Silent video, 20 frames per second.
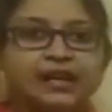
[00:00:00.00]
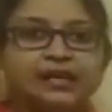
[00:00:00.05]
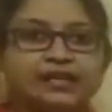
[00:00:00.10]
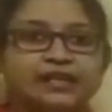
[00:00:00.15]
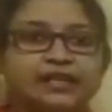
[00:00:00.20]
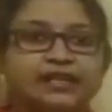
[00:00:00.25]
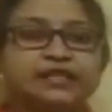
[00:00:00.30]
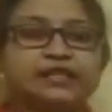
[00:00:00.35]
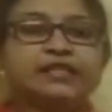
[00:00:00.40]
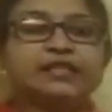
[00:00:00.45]

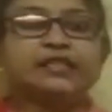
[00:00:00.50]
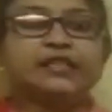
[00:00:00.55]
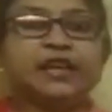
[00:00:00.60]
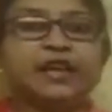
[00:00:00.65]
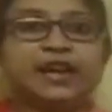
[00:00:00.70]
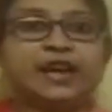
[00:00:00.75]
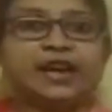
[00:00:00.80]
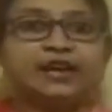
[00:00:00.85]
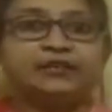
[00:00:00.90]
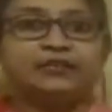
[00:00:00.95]
and it
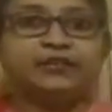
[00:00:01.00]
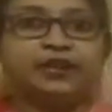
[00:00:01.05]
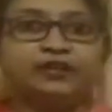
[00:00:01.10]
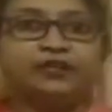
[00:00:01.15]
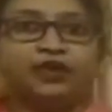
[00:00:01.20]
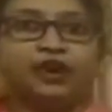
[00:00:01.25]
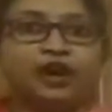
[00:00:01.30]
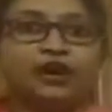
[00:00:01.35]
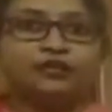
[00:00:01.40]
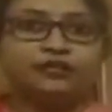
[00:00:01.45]
is
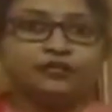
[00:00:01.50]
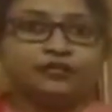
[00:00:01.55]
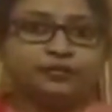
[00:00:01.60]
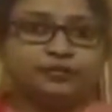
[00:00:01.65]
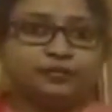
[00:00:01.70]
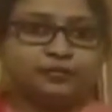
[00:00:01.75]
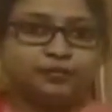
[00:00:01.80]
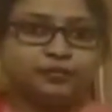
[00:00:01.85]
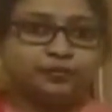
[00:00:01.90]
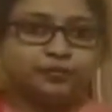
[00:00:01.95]
adverb
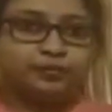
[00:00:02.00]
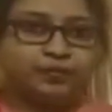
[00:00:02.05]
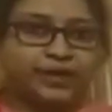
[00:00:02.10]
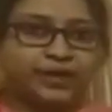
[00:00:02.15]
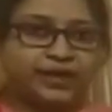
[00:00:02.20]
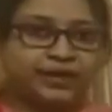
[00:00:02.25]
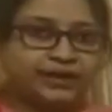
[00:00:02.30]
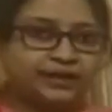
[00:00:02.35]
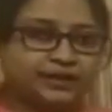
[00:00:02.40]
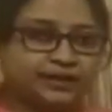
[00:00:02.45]
of
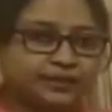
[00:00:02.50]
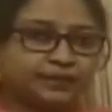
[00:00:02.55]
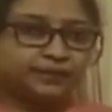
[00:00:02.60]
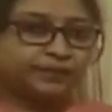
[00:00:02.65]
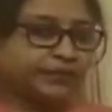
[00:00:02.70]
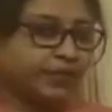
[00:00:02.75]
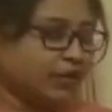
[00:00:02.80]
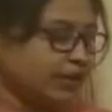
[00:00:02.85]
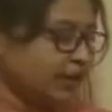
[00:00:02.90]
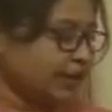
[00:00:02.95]

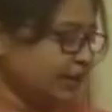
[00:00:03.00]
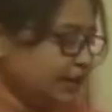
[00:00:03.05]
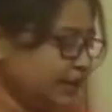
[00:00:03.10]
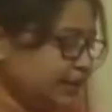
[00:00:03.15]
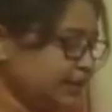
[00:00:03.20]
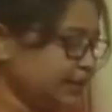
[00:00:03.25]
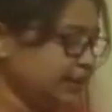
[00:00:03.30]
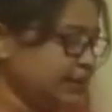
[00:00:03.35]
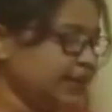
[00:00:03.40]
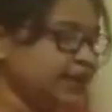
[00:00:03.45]
place.
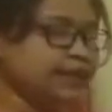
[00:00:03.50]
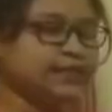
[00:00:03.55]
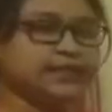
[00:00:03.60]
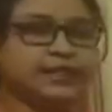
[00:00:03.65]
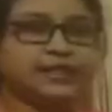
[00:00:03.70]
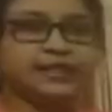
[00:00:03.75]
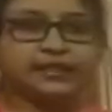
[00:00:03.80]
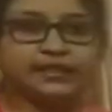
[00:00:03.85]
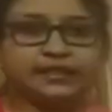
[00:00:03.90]
Now let us see the